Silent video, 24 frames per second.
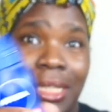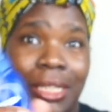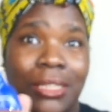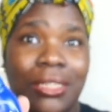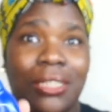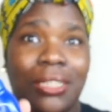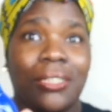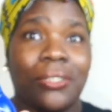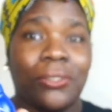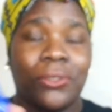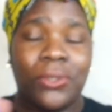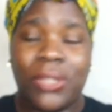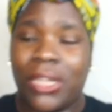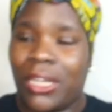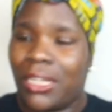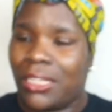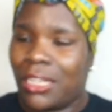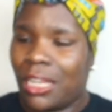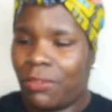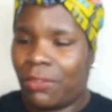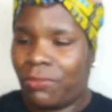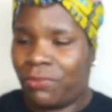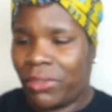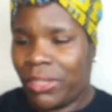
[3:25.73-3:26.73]
Oh, and
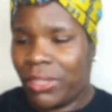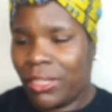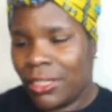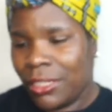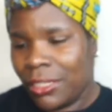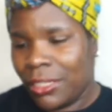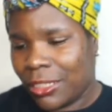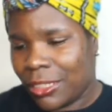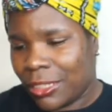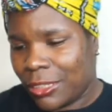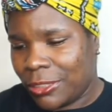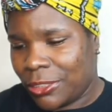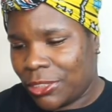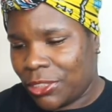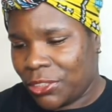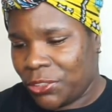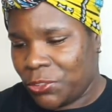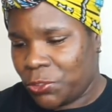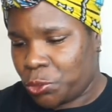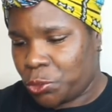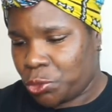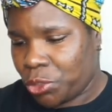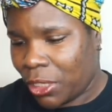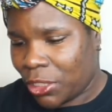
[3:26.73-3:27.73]
I think the
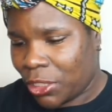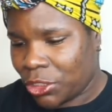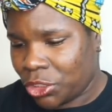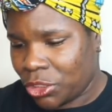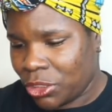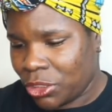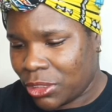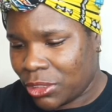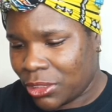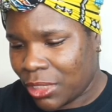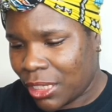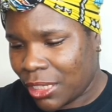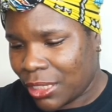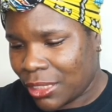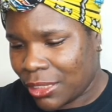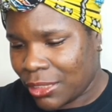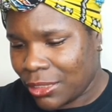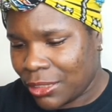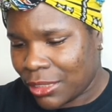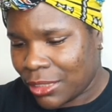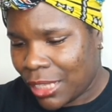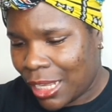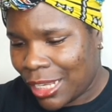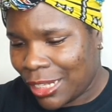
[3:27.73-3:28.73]
instruction
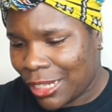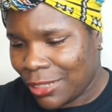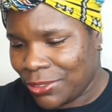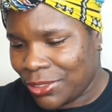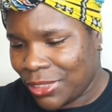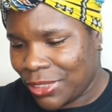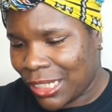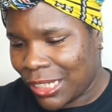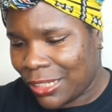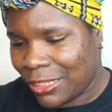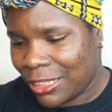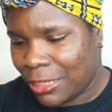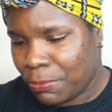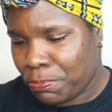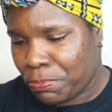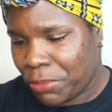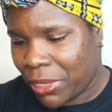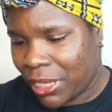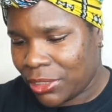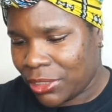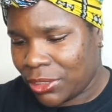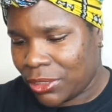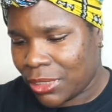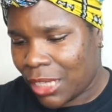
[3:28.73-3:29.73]
says how to get the
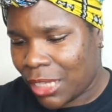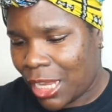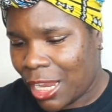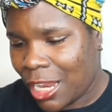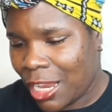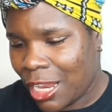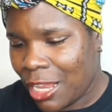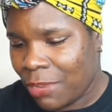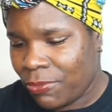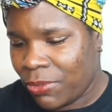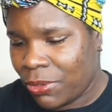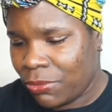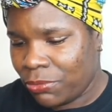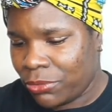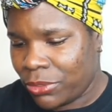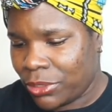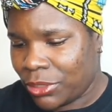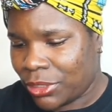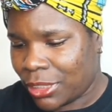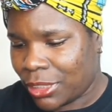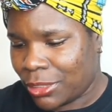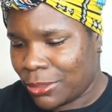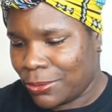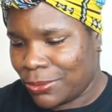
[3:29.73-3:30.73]
best caring
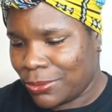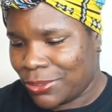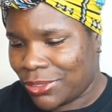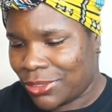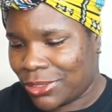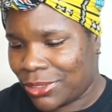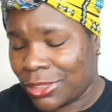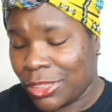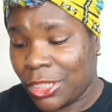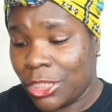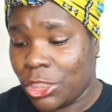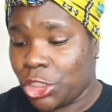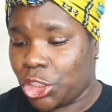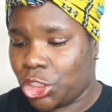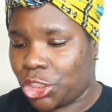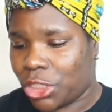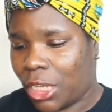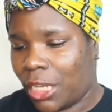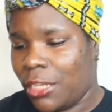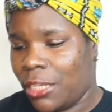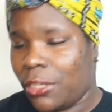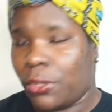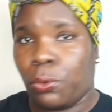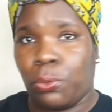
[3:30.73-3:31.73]
results.
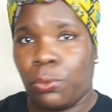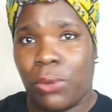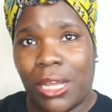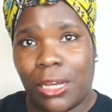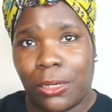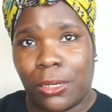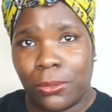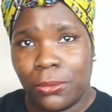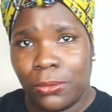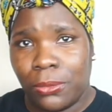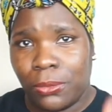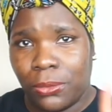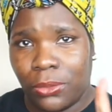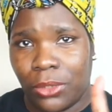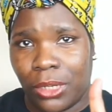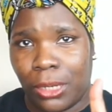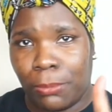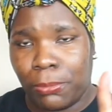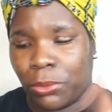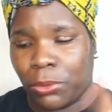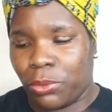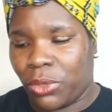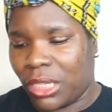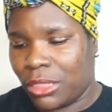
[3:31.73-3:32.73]
Shake well,
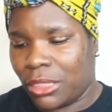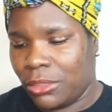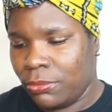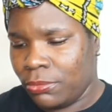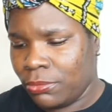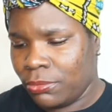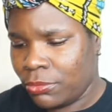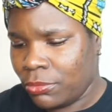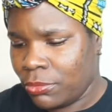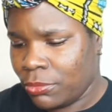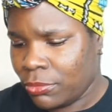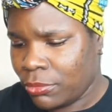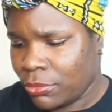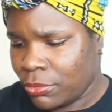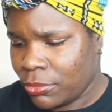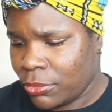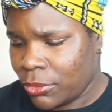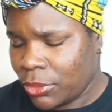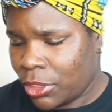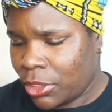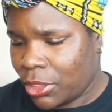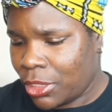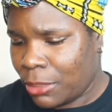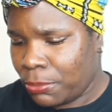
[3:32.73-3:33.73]
number one.
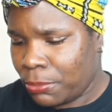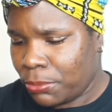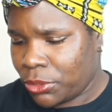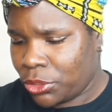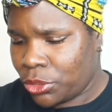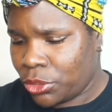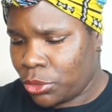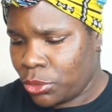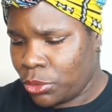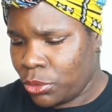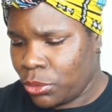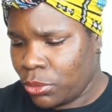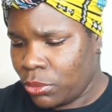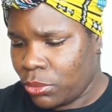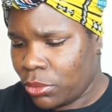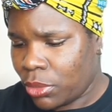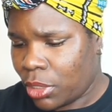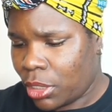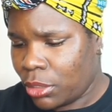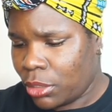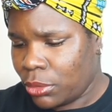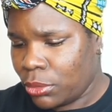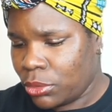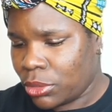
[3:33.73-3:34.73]
Number two,
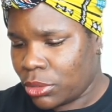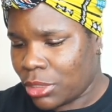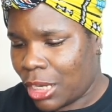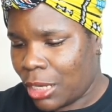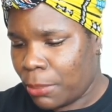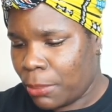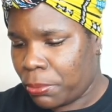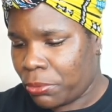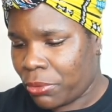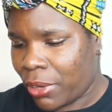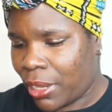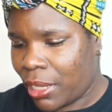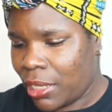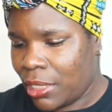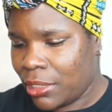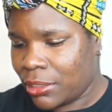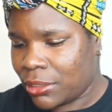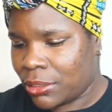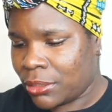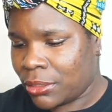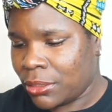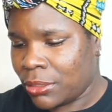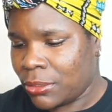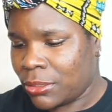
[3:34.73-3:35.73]
hold upright,
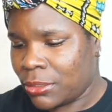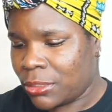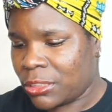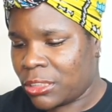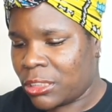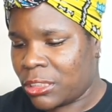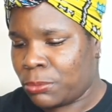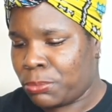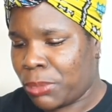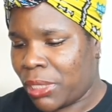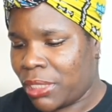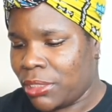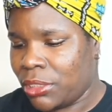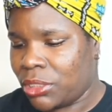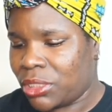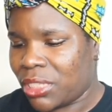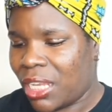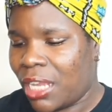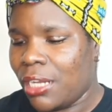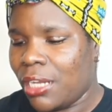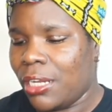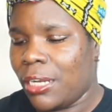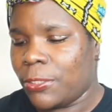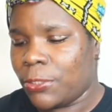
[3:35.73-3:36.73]
dispense
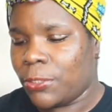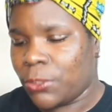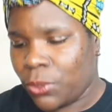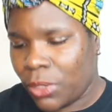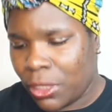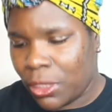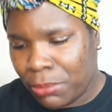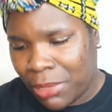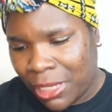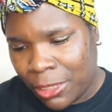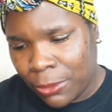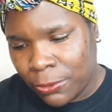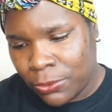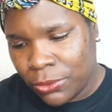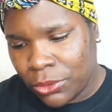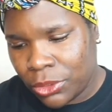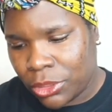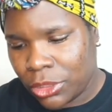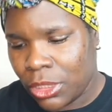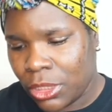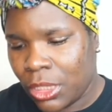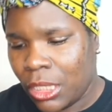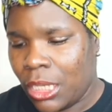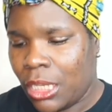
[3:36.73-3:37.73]
a little amount.
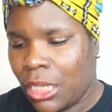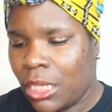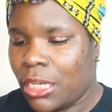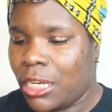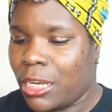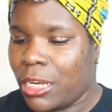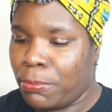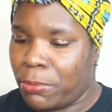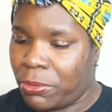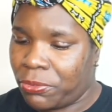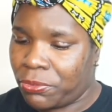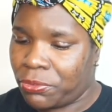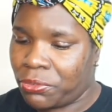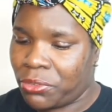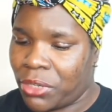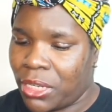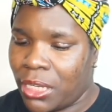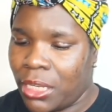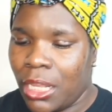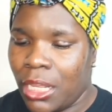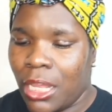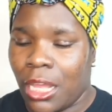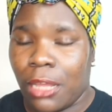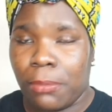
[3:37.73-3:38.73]
Number
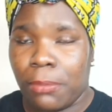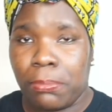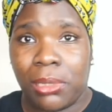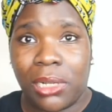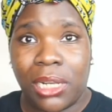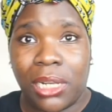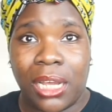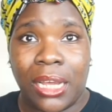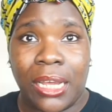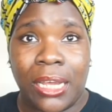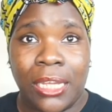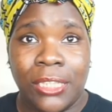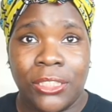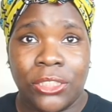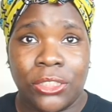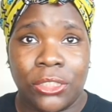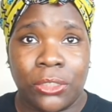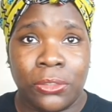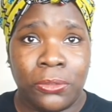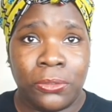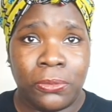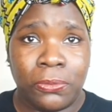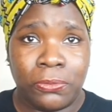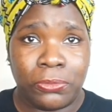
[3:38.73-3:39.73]
three, apply.
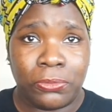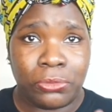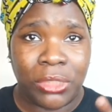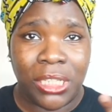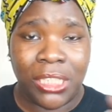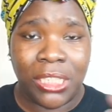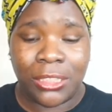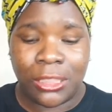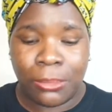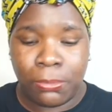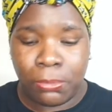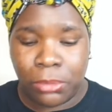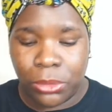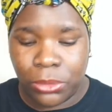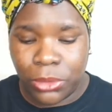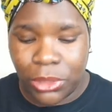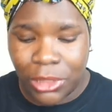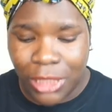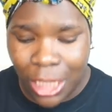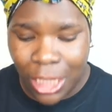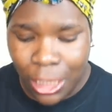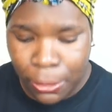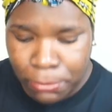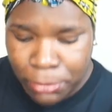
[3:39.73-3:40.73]
So three simple
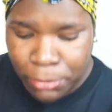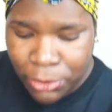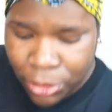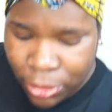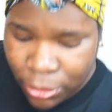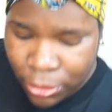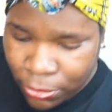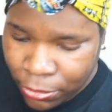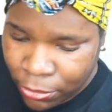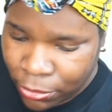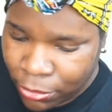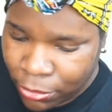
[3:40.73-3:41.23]
steps.